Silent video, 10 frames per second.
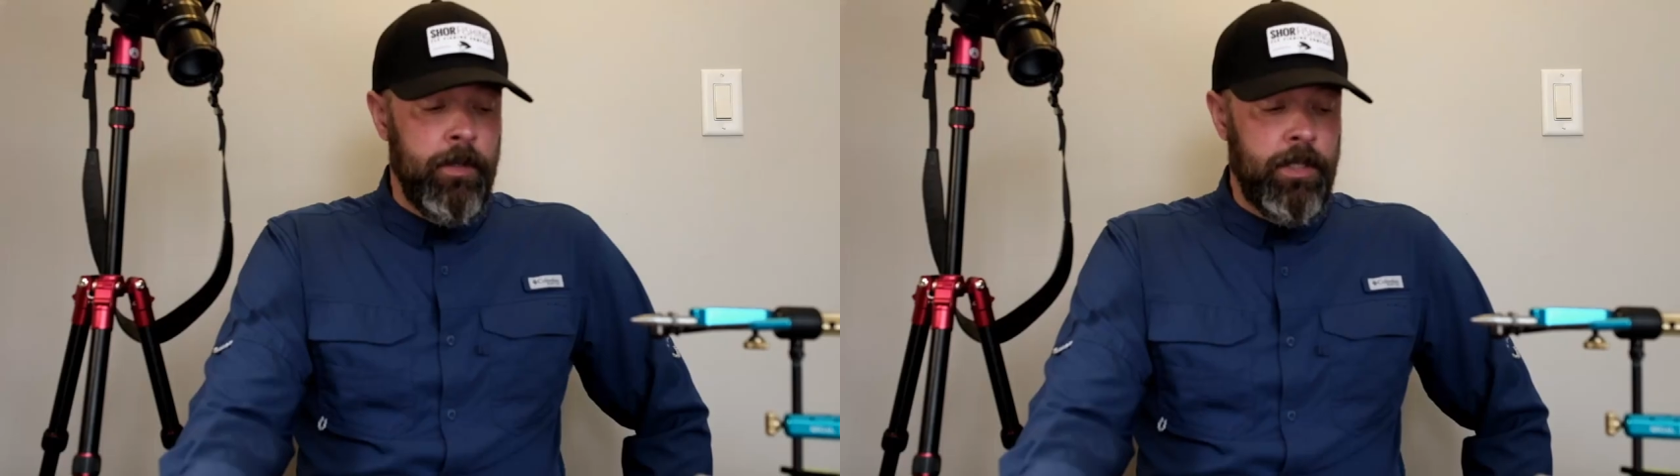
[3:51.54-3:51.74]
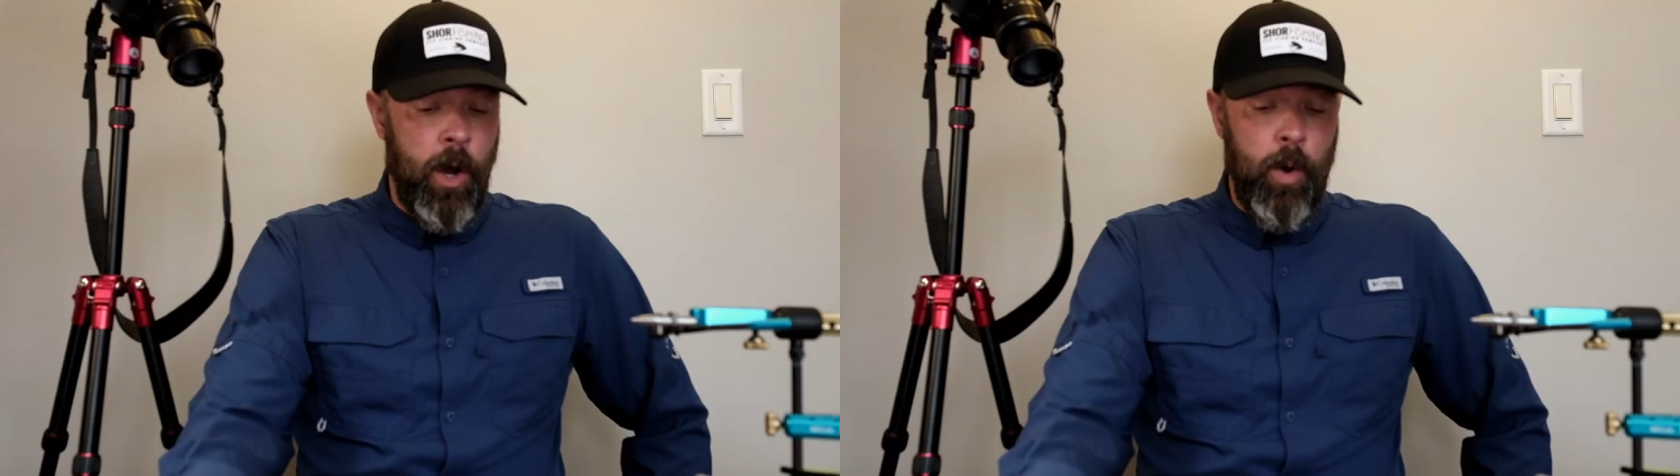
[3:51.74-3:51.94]

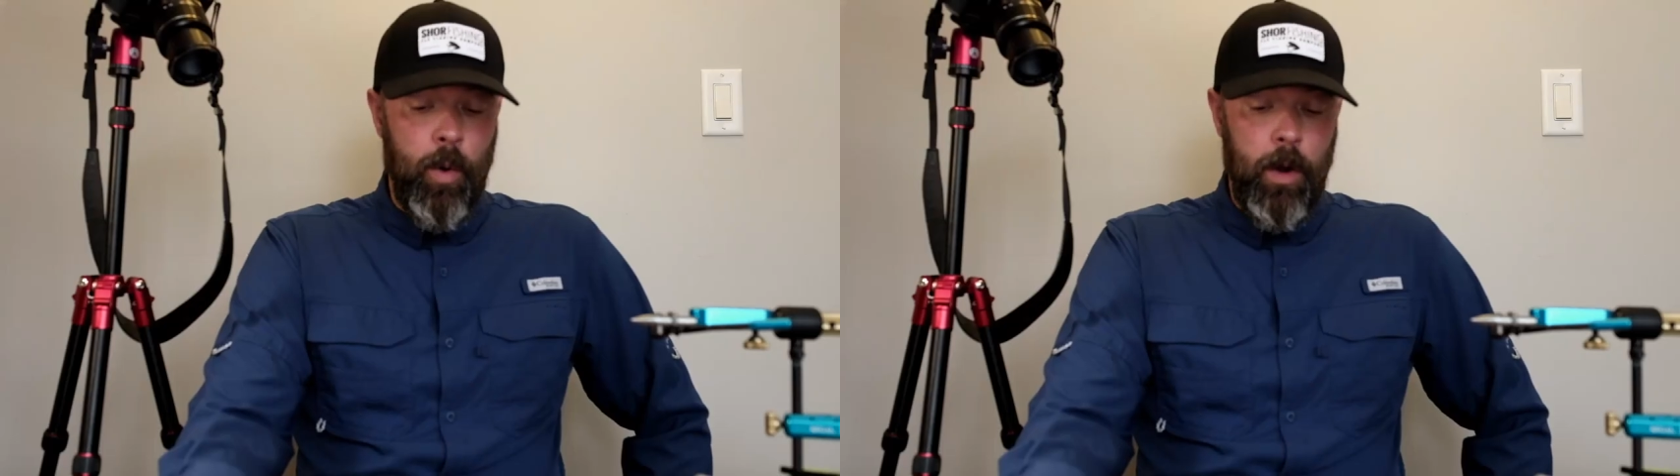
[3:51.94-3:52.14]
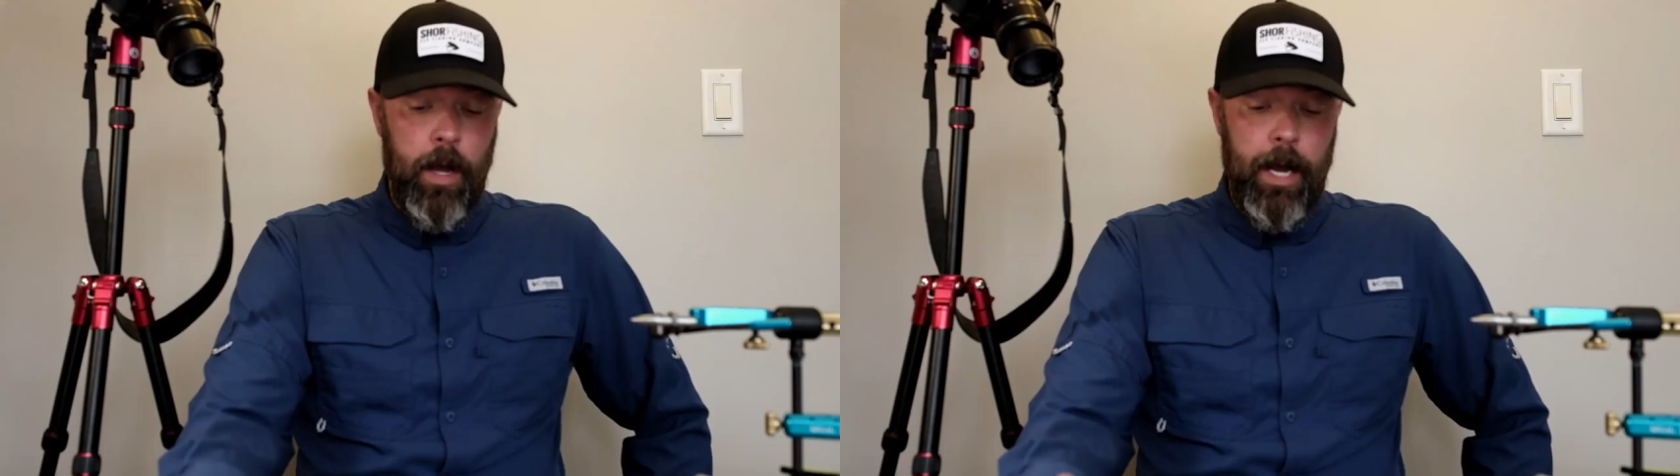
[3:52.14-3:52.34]

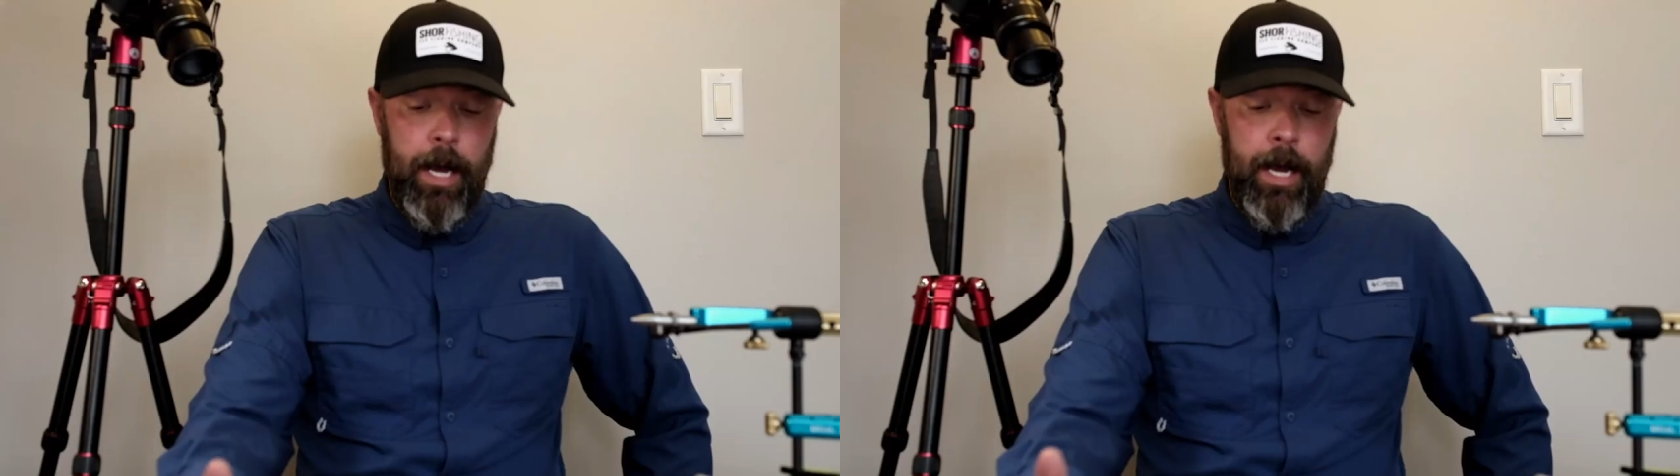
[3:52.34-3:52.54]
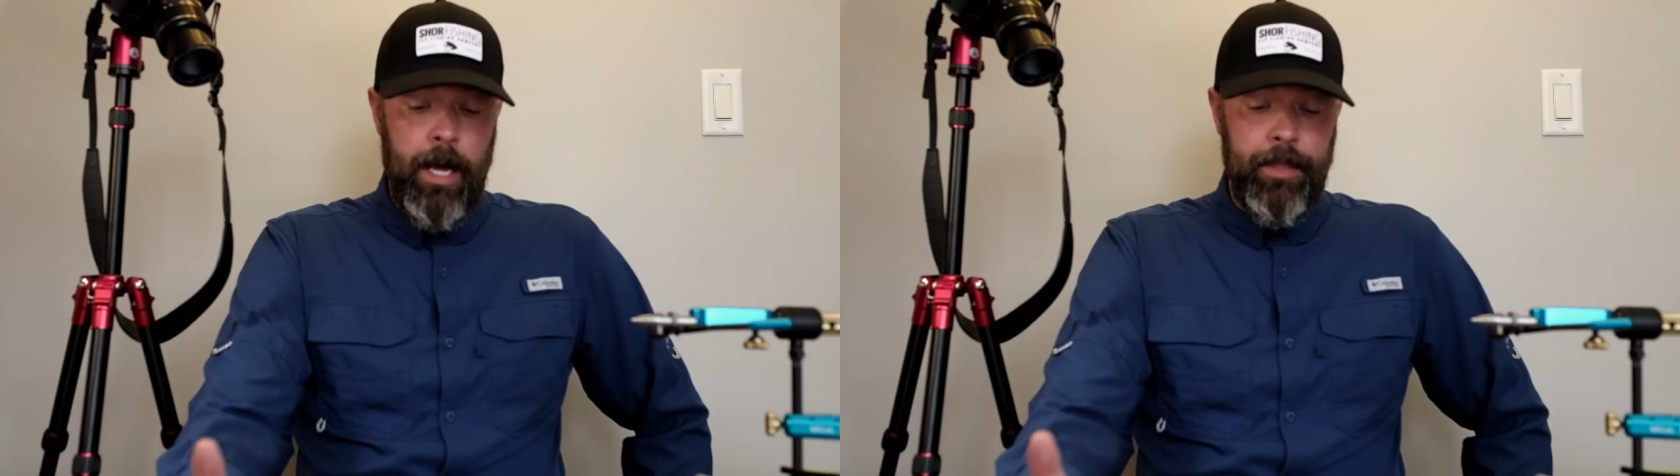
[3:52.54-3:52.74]

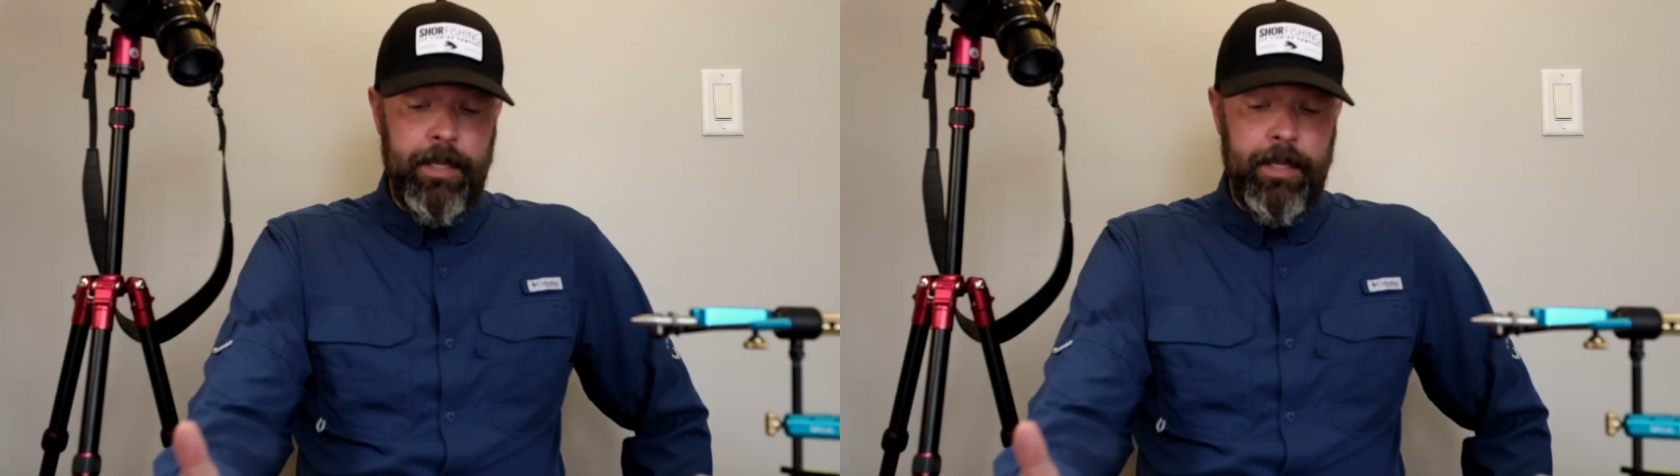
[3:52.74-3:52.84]
So